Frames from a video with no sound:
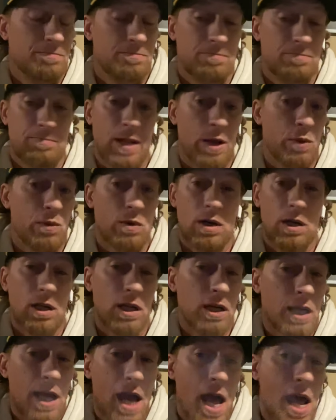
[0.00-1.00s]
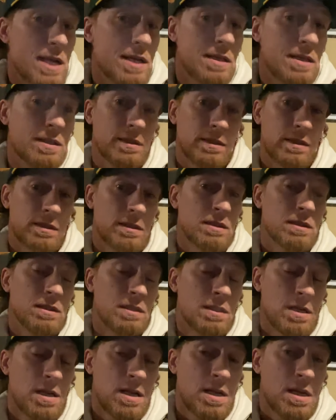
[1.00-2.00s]
they wouldn't look at it.
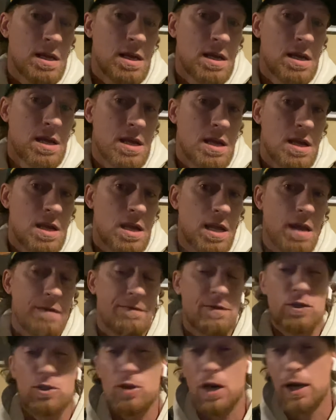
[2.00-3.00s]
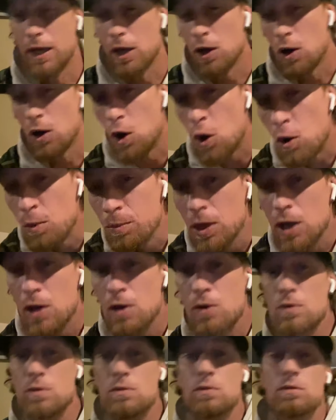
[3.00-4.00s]
If you tried to get a home
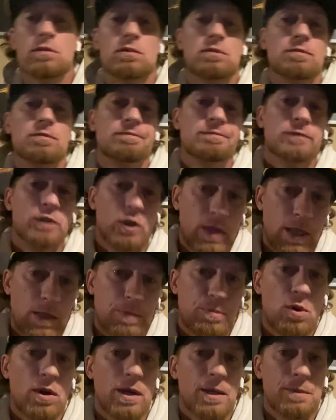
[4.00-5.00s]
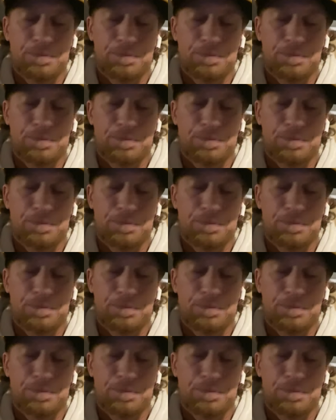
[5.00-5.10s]
loan, you get the point.